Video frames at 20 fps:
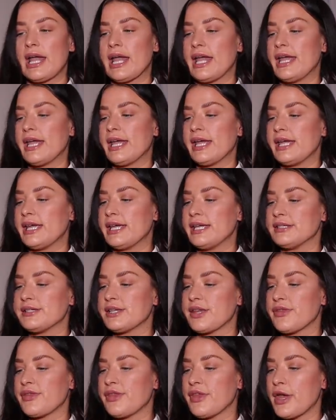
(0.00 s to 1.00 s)
it
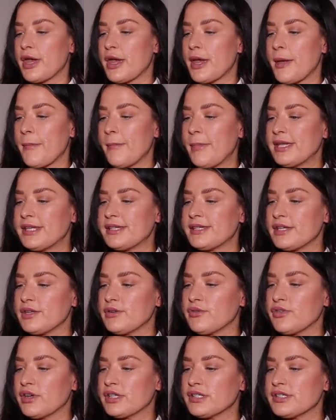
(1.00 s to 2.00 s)
is the
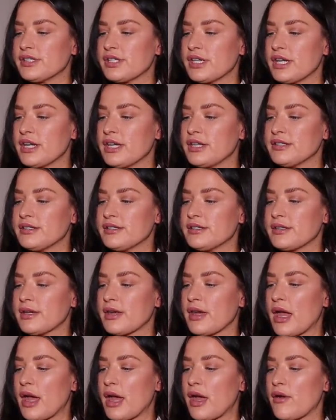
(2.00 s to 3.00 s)
Maison Francis
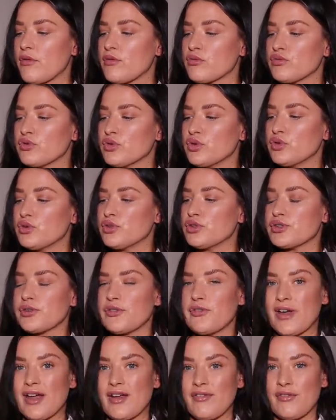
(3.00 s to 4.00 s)
Rouge
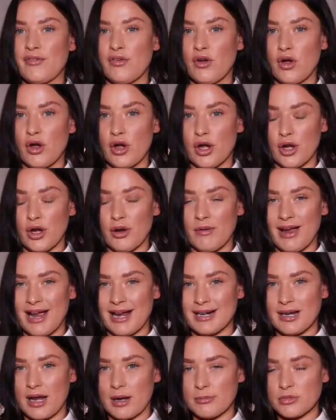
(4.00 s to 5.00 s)
540,
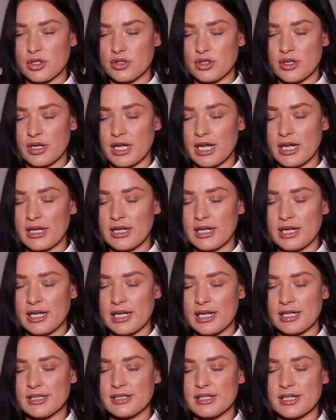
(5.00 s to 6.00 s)
and I'm not joking,
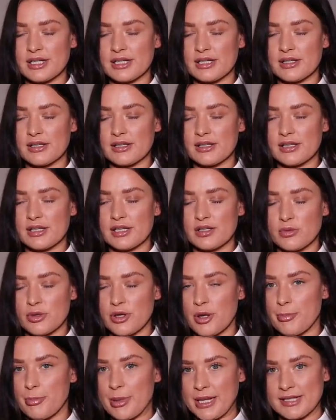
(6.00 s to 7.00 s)
it is one
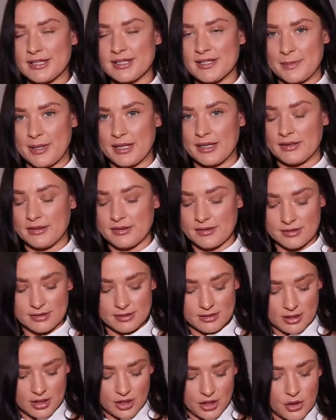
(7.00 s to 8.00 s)
of the best smells
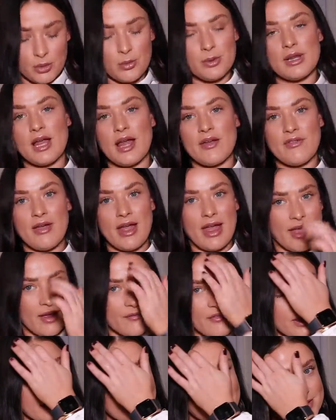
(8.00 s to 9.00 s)
you will
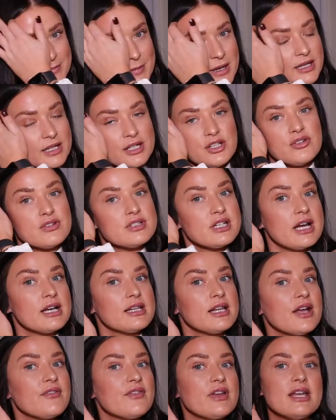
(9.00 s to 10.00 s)
ever smell in your entire
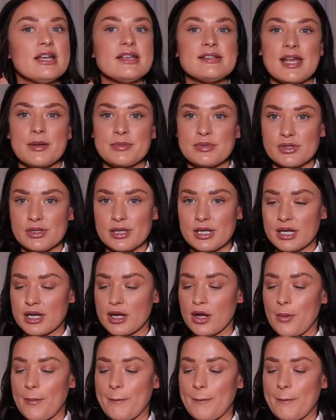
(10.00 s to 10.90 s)
life. It is absolutely